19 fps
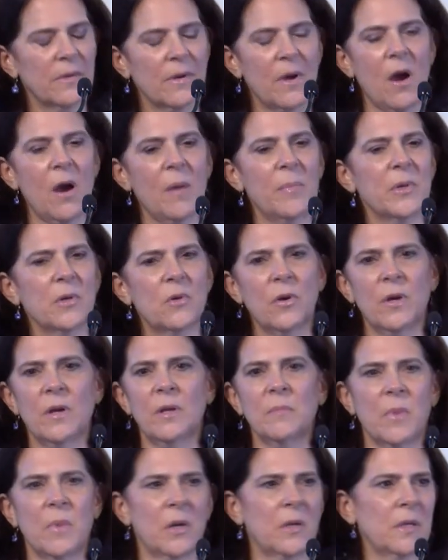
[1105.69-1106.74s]
the carbon
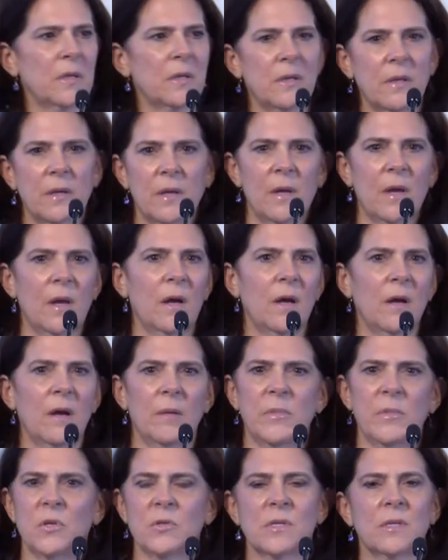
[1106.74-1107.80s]
credit market
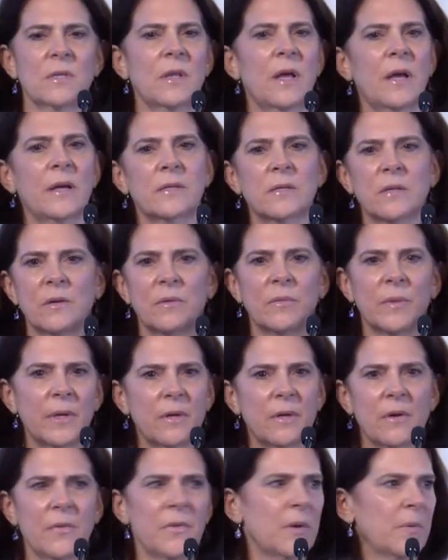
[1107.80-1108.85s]
um, using LIDAR,
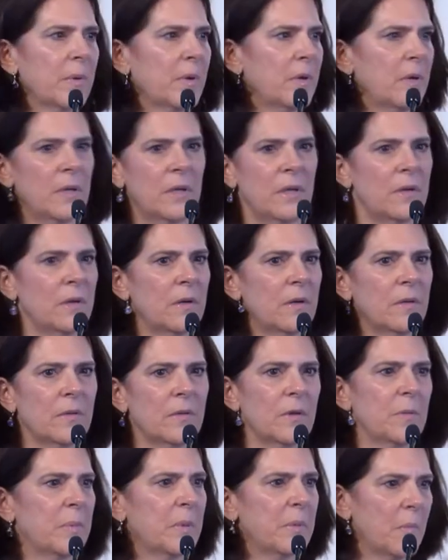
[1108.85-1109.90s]
radar, I think we're going to hear a
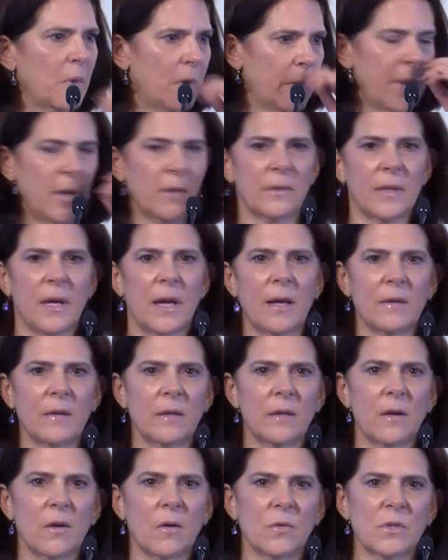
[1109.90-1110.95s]
little bit more about that,
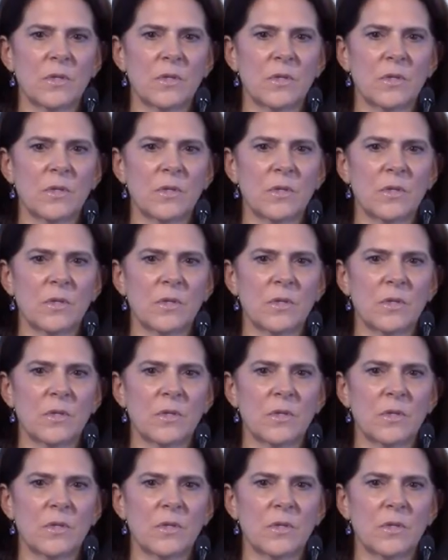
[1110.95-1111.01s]
you know,